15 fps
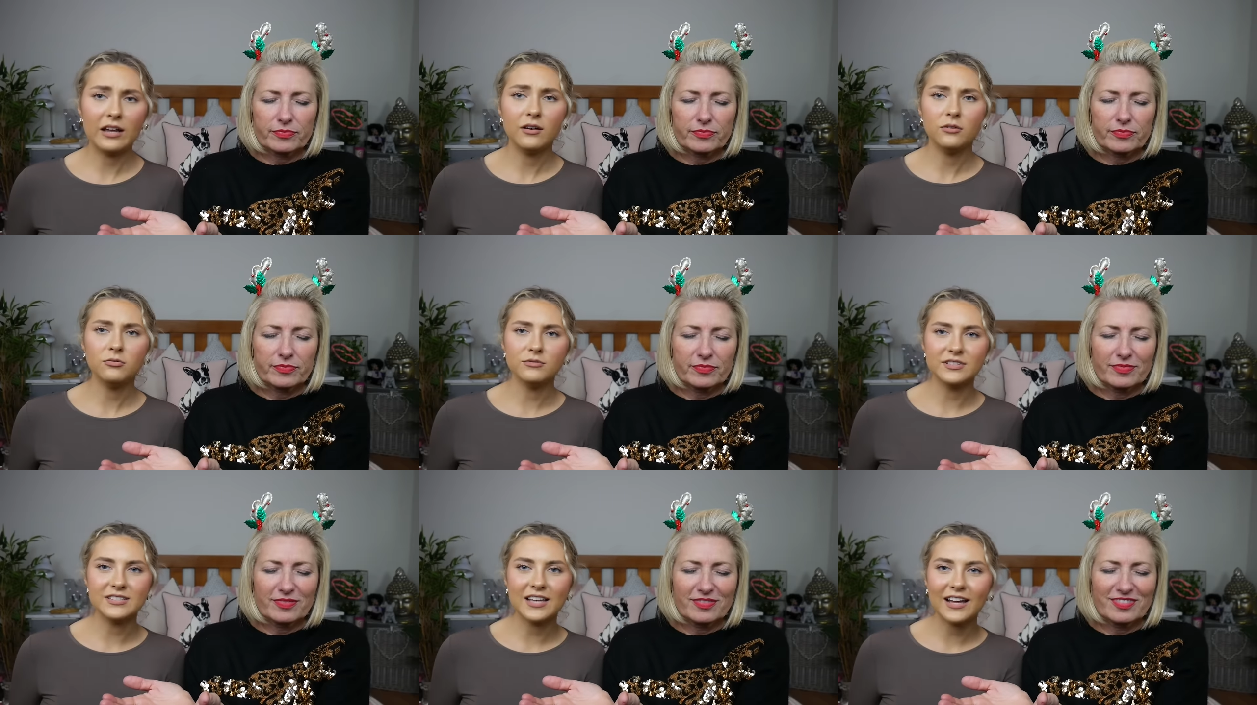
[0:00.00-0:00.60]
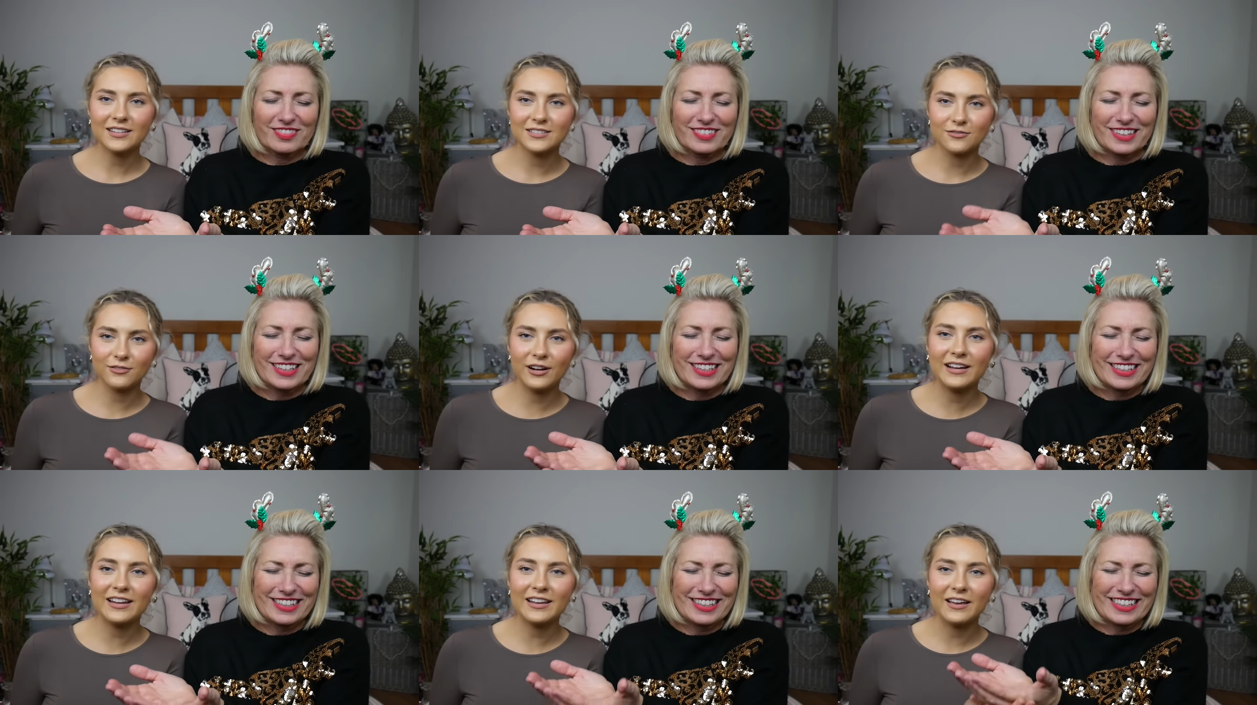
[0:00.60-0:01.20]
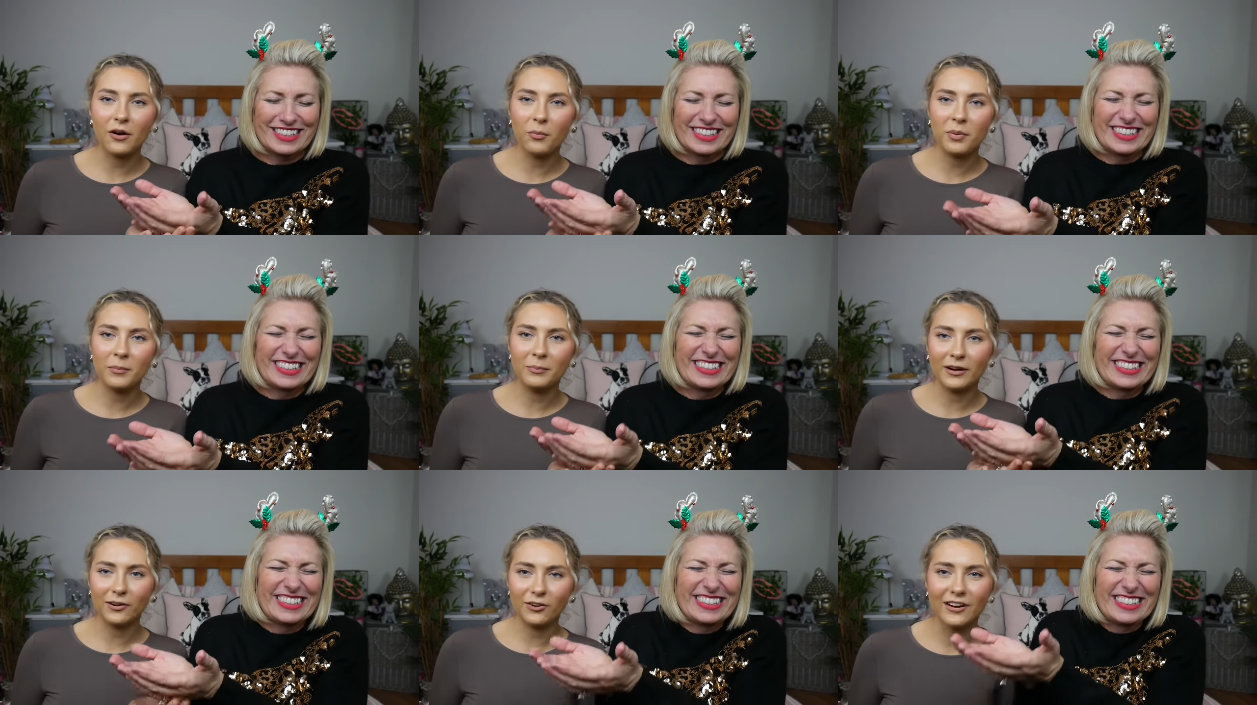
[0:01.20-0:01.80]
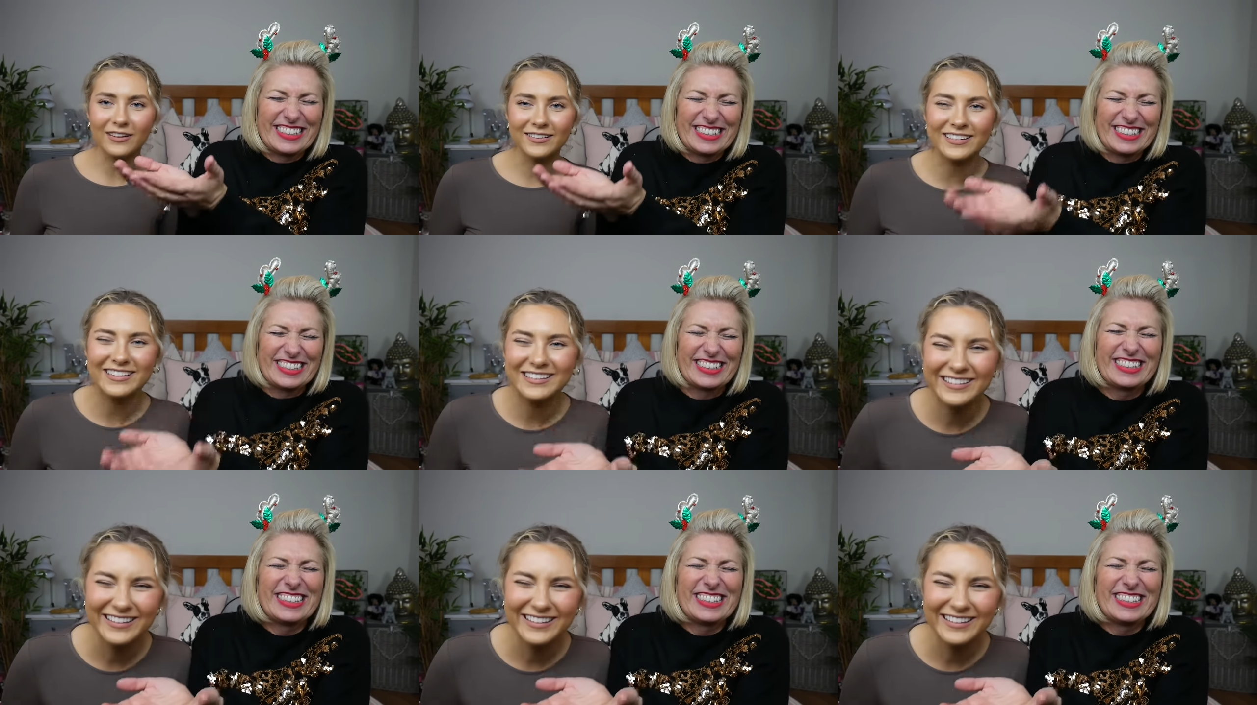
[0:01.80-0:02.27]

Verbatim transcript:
Speaker 1: Oh, these hands are really up in my grill.